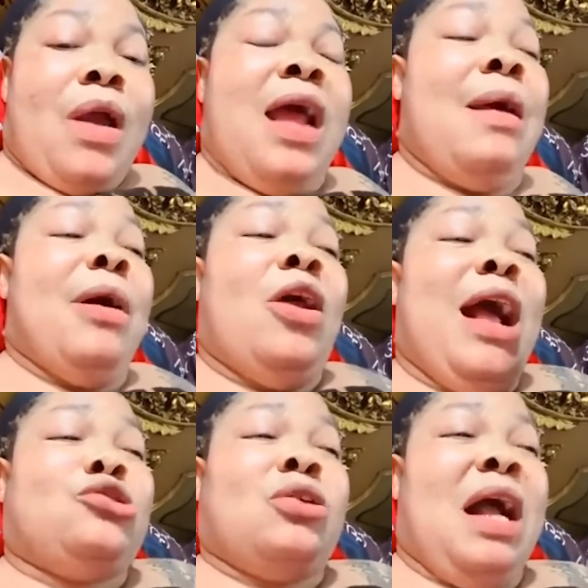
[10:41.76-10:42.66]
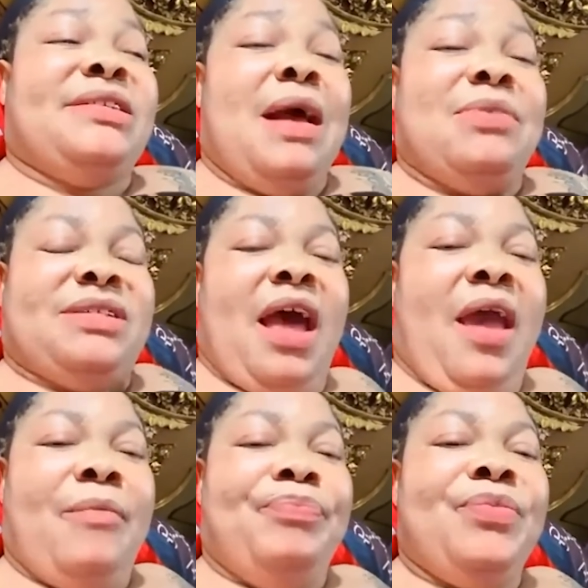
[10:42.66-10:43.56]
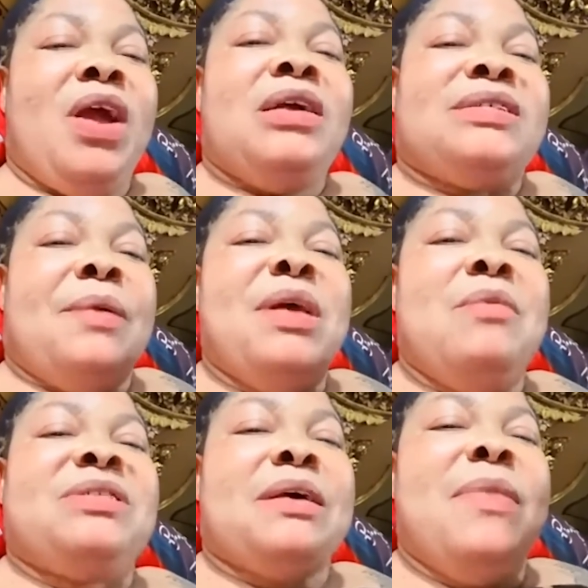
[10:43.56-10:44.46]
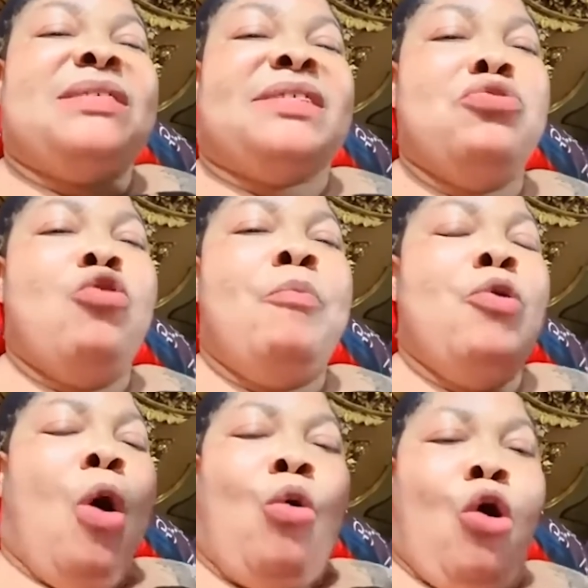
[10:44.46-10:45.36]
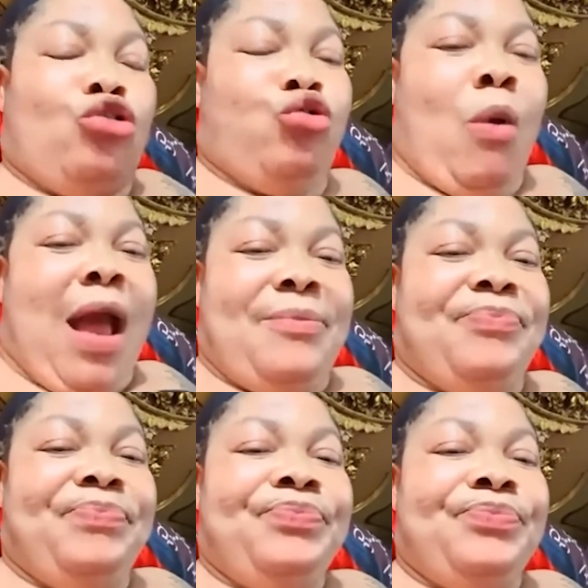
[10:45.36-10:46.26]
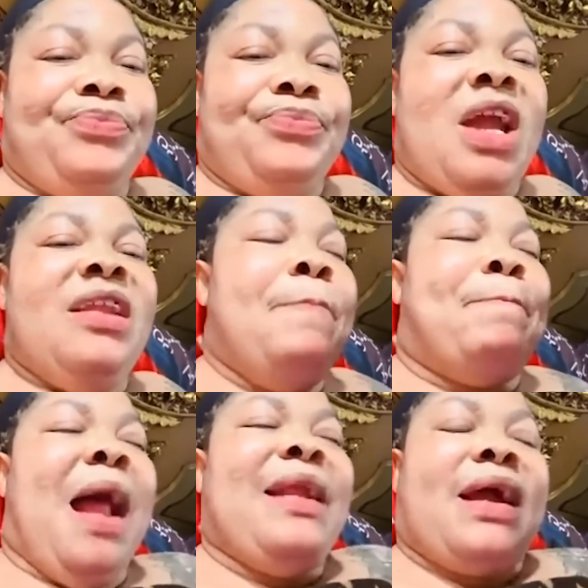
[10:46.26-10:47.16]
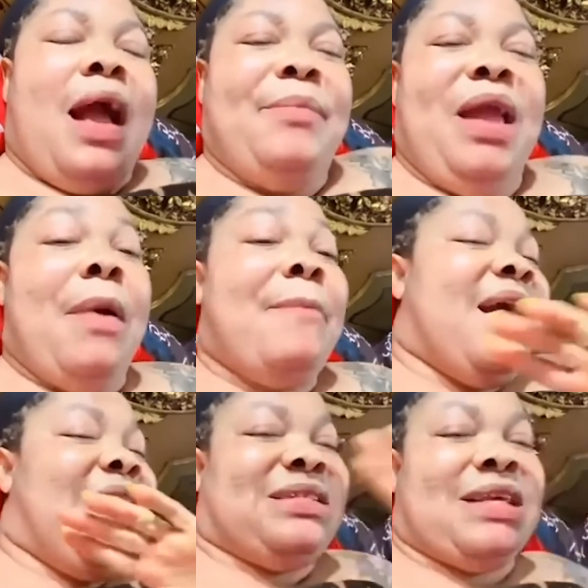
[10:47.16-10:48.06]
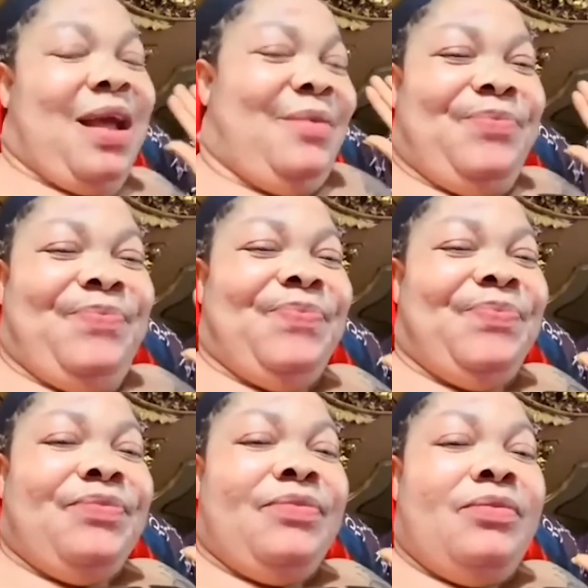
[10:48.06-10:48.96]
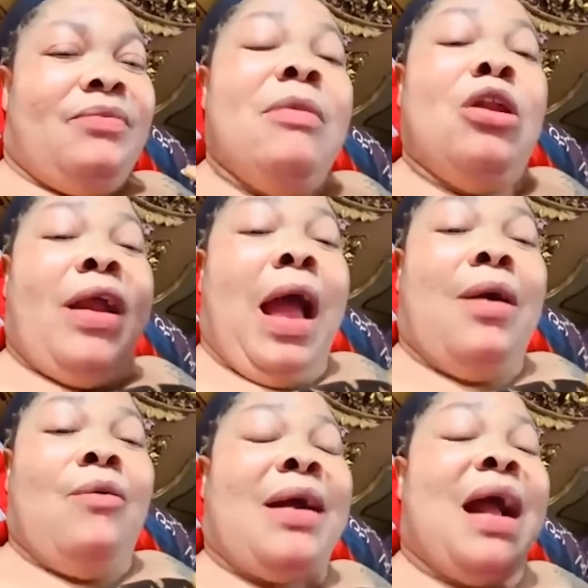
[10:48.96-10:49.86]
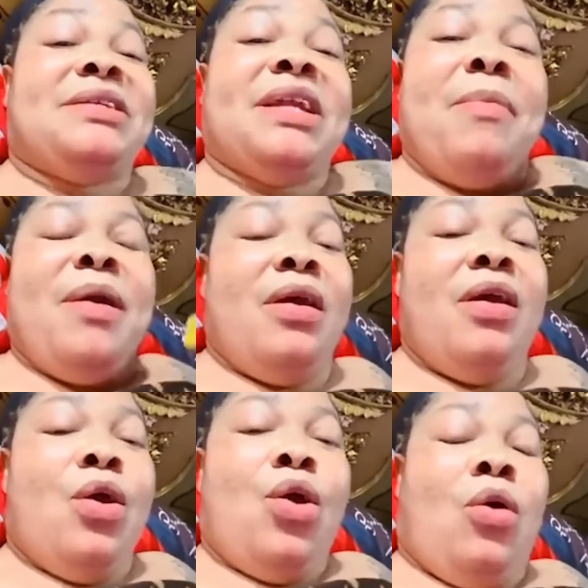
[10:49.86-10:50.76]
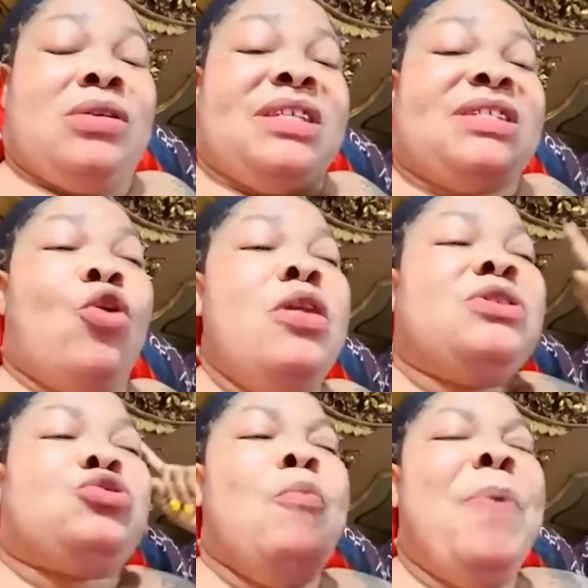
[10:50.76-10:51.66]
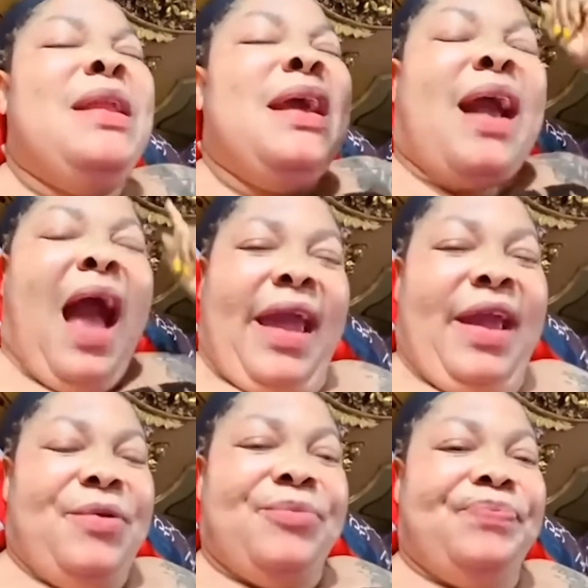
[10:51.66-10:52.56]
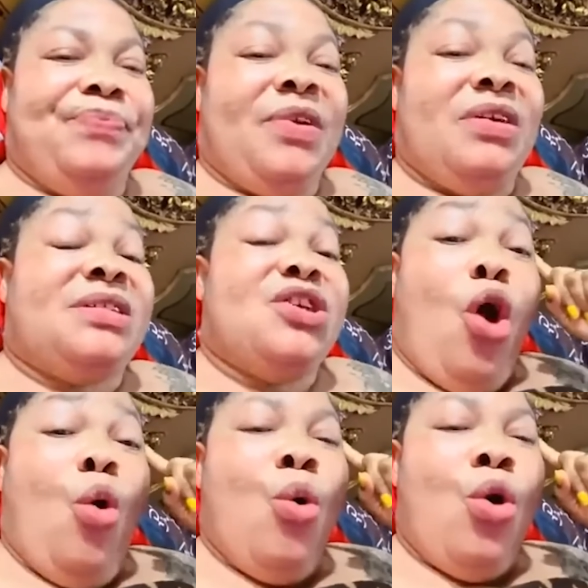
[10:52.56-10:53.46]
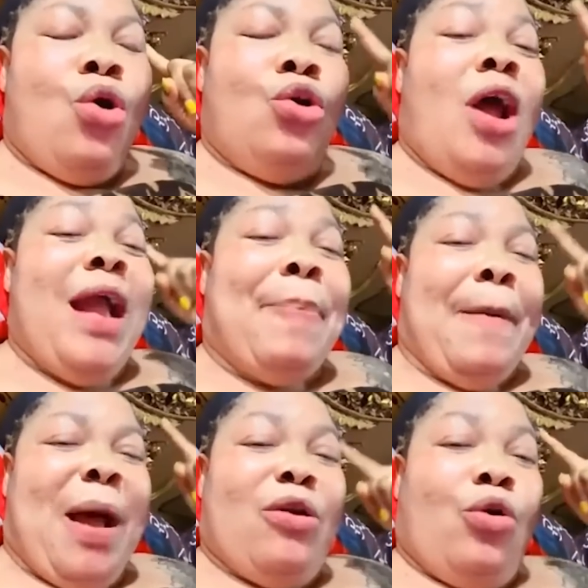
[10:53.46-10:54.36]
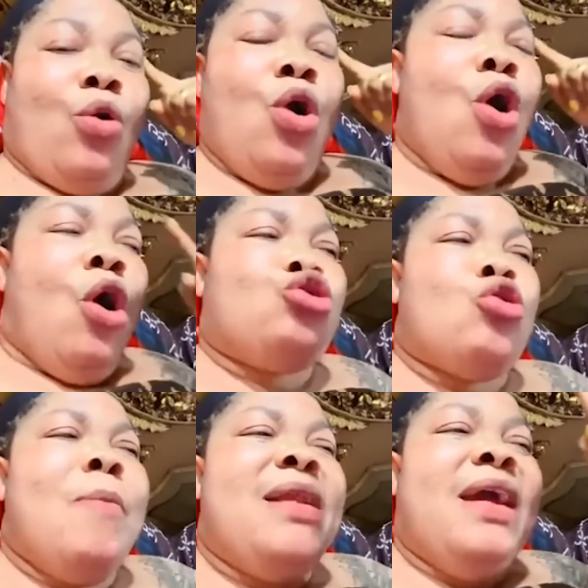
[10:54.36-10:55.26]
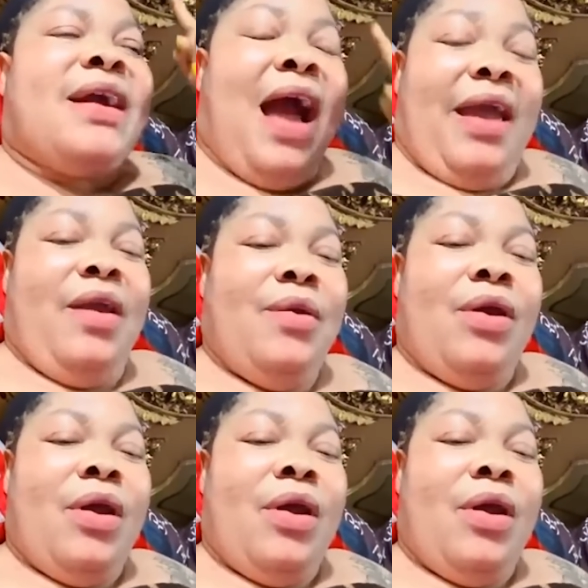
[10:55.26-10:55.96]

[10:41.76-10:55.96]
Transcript: And I'm a lawyer, so catch them say, Seminum se Messi will be a court to her. Ni panic come your mammy, Cassa. Me lawyer, I catch them. Or says only so be the kind. See, oh, lawyer, papa, no, no. Or so be the kind.